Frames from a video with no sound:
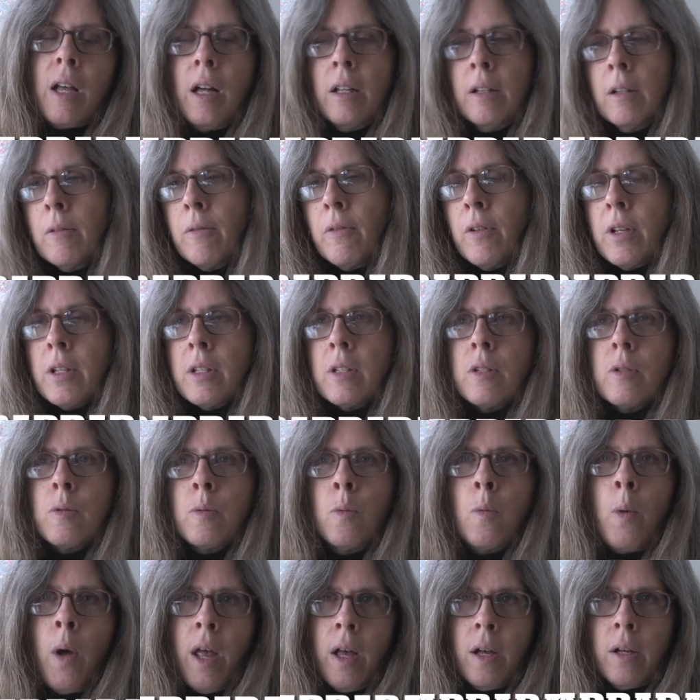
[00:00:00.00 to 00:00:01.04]
elephants,
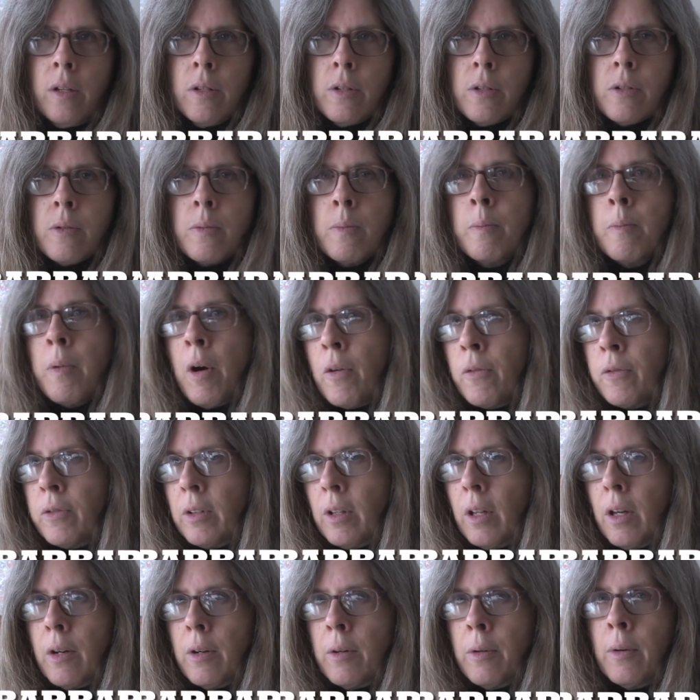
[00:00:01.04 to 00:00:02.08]
whales,
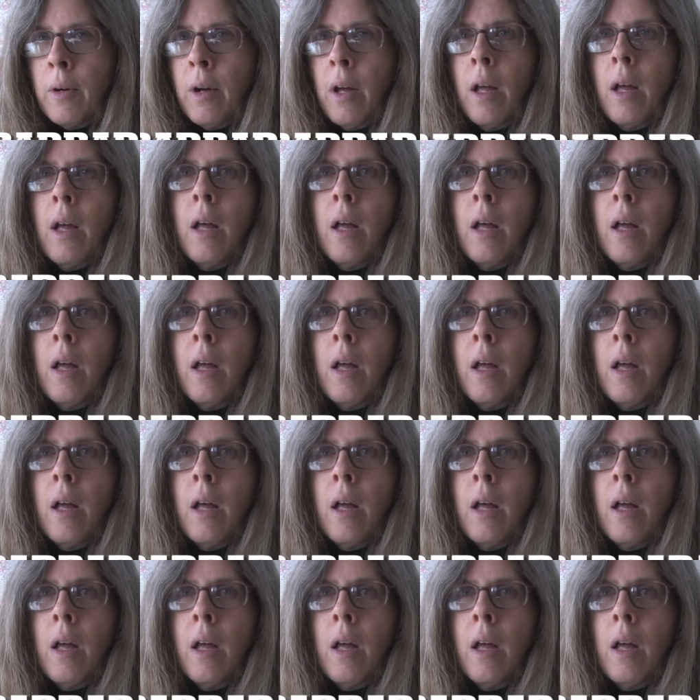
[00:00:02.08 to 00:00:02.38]
buffalo,